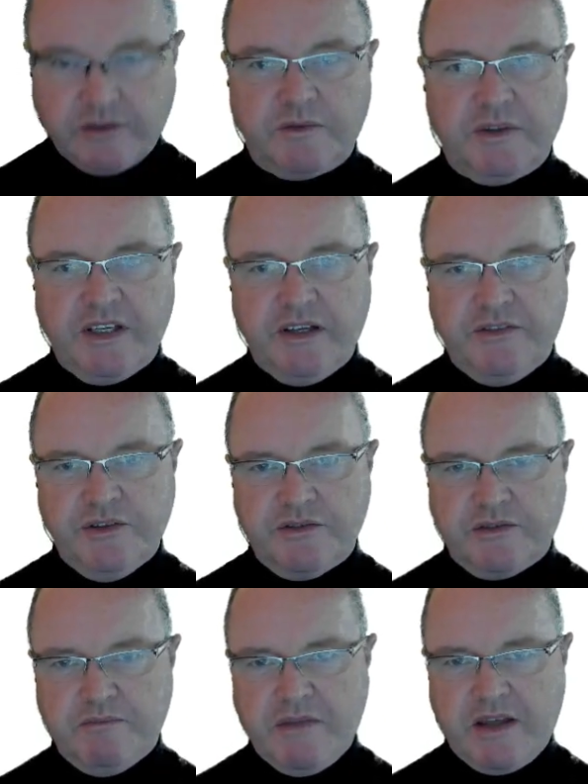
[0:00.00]
we can even do
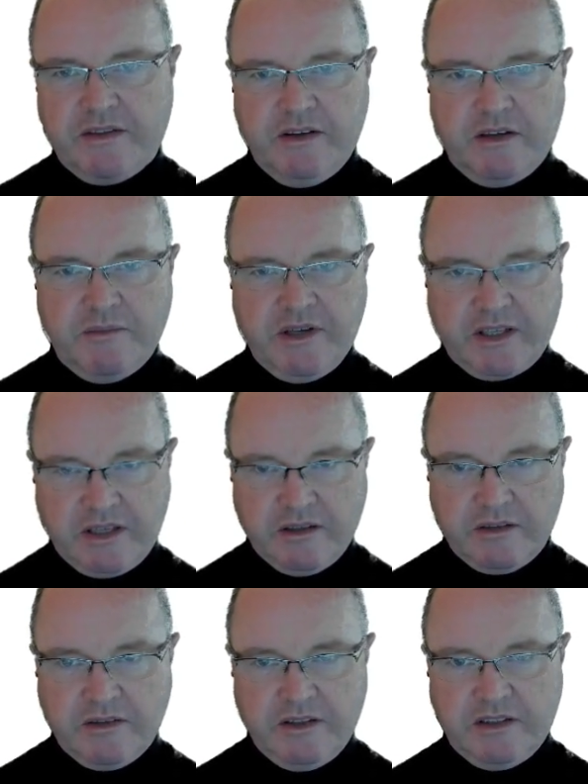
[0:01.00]
some math here to make our
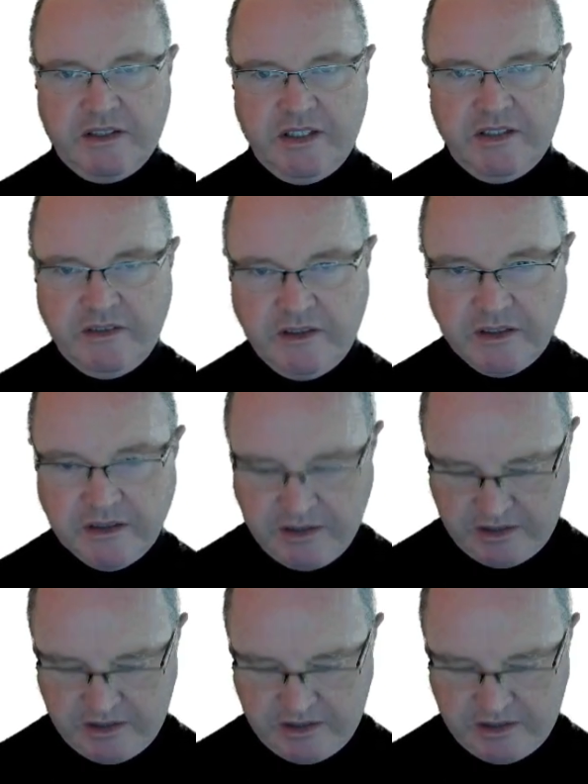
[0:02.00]
thing easier.